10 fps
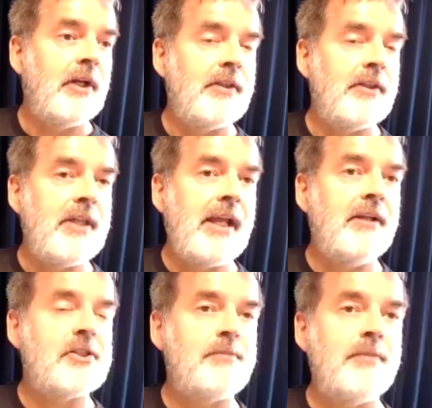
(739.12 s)

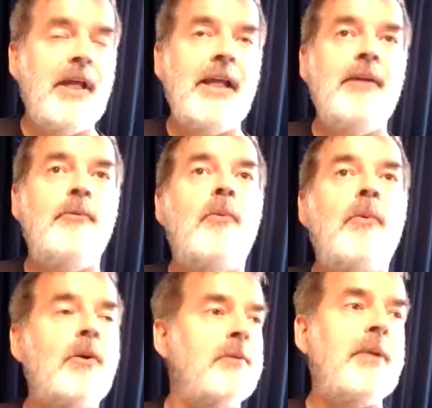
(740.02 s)
They
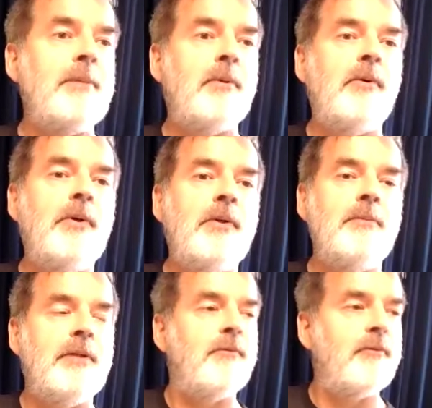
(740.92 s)
work with people who
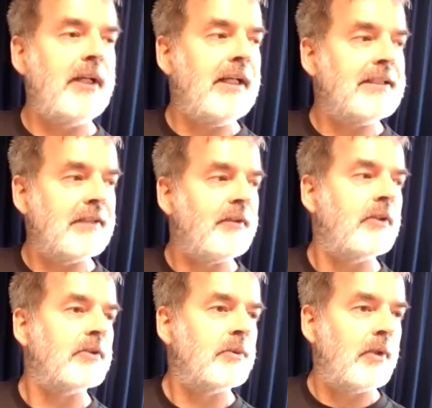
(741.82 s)
can be really
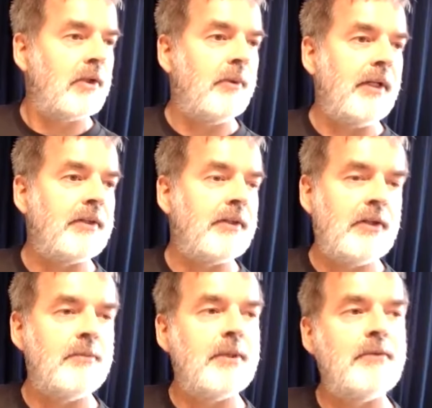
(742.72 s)
difficult to work with, who
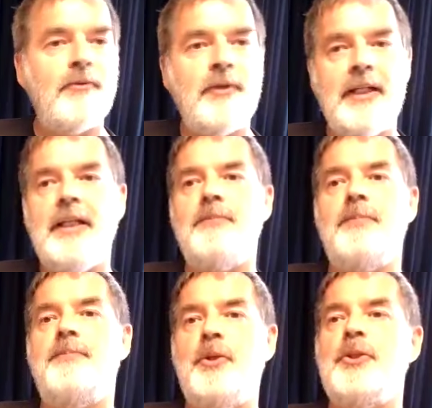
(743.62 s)
can be
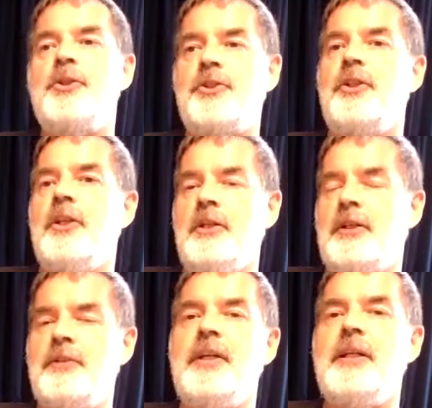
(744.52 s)
really
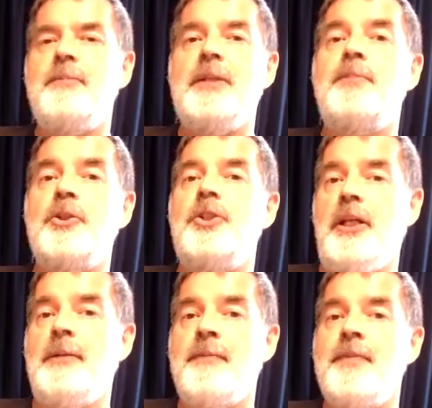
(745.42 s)
be pushy.